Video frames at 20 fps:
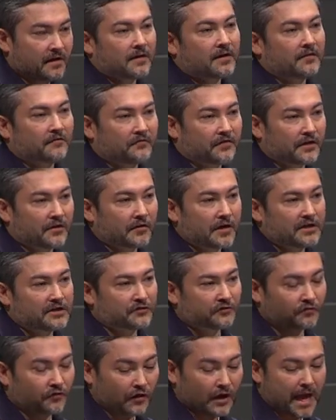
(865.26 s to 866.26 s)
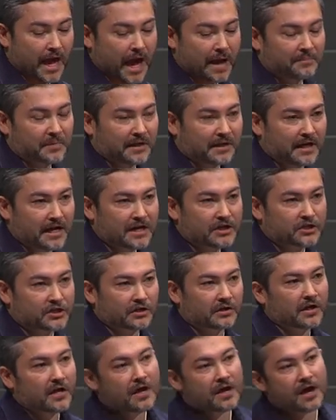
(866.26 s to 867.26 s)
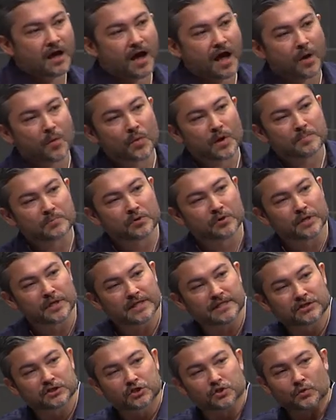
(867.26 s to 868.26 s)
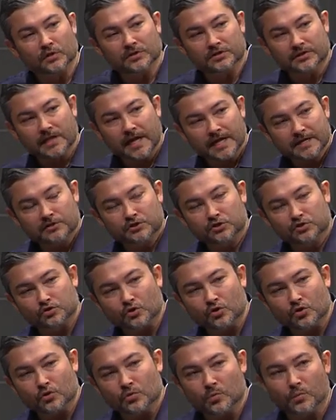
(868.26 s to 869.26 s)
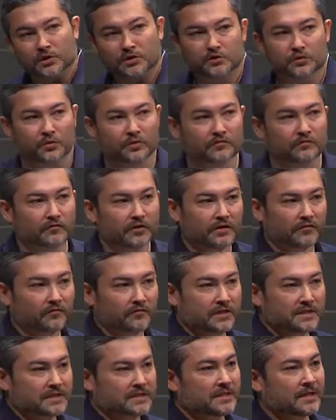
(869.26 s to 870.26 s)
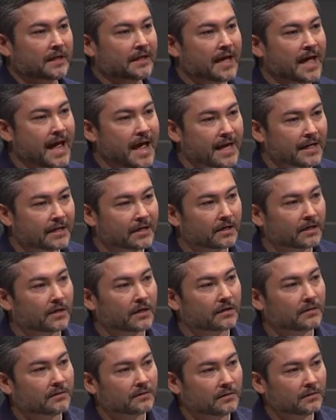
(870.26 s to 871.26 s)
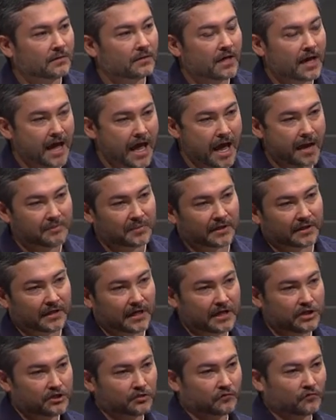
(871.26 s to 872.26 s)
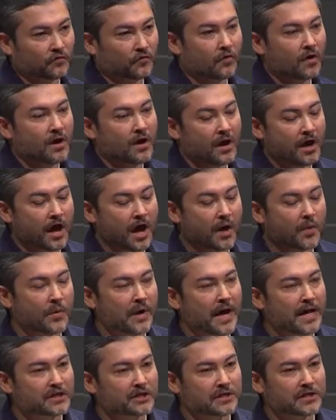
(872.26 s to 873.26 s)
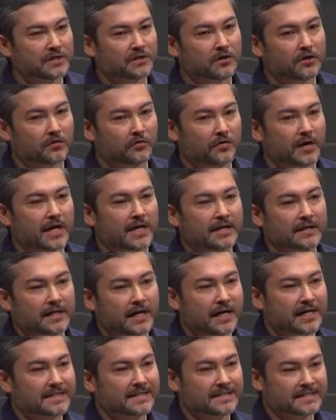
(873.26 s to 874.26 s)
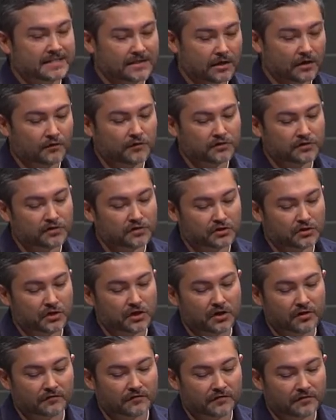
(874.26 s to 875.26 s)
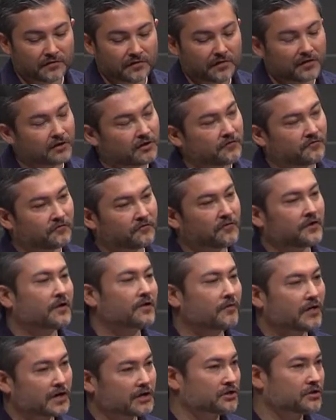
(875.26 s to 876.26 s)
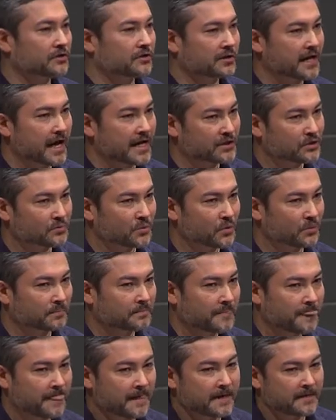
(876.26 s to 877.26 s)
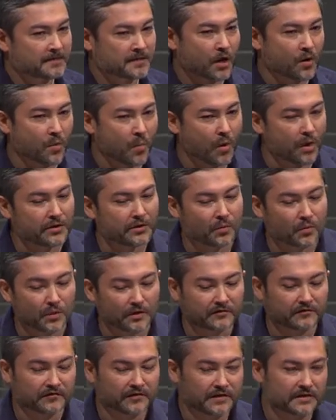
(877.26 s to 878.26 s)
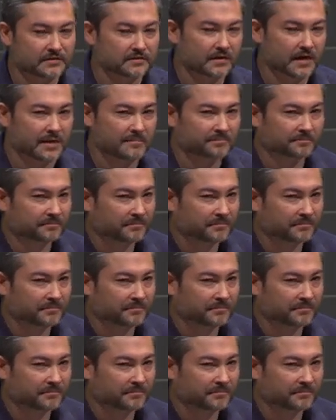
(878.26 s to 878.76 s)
configuration for that application, and we put it into a data store, which we've written an Angular application for, and we actually created a self-serve configuration dashboard. So one of the things that